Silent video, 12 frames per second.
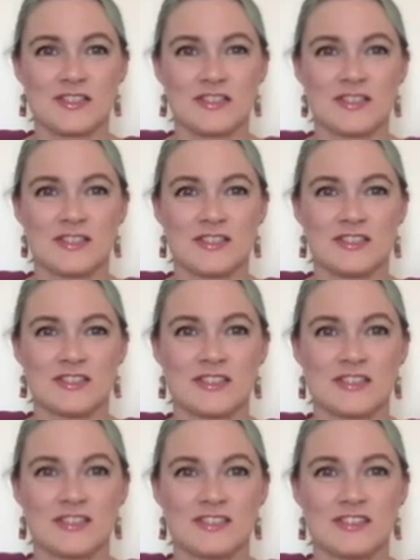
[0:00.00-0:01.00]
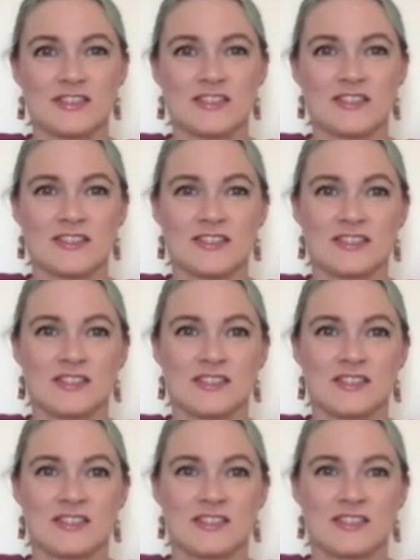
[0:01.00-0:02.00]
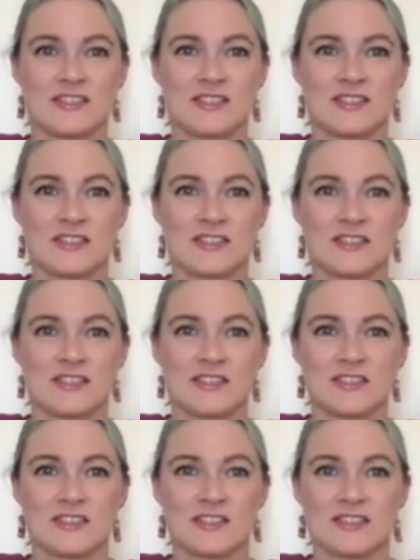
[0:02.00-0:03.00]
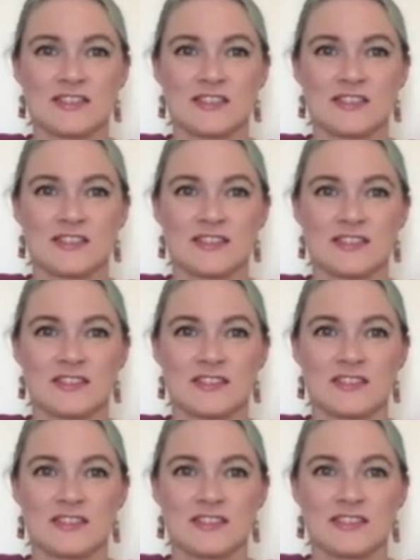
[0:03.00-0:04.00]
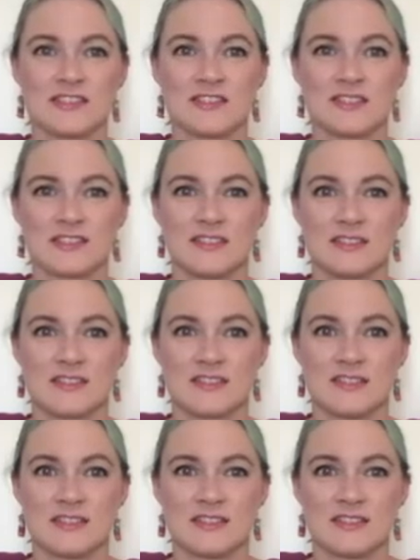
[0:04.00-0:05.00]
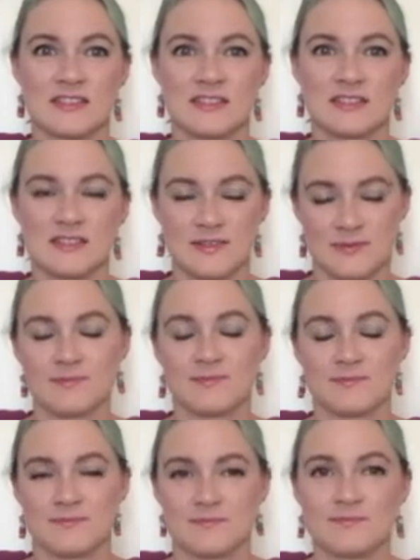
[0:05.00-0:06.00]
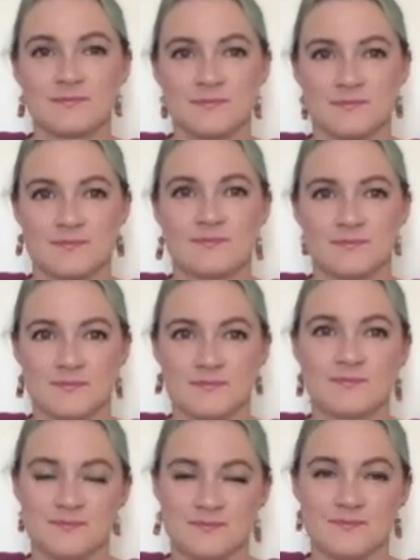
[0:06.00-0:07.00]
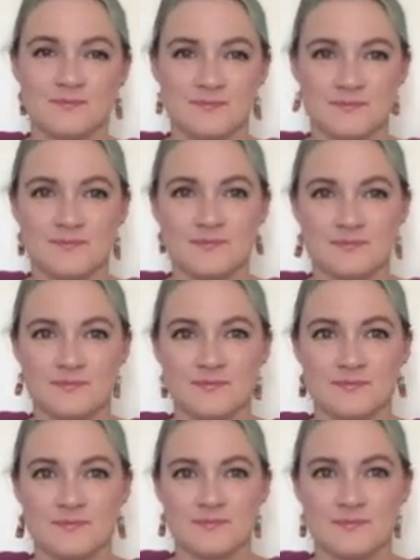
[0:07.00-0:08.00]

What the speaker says: This person isn't speaking.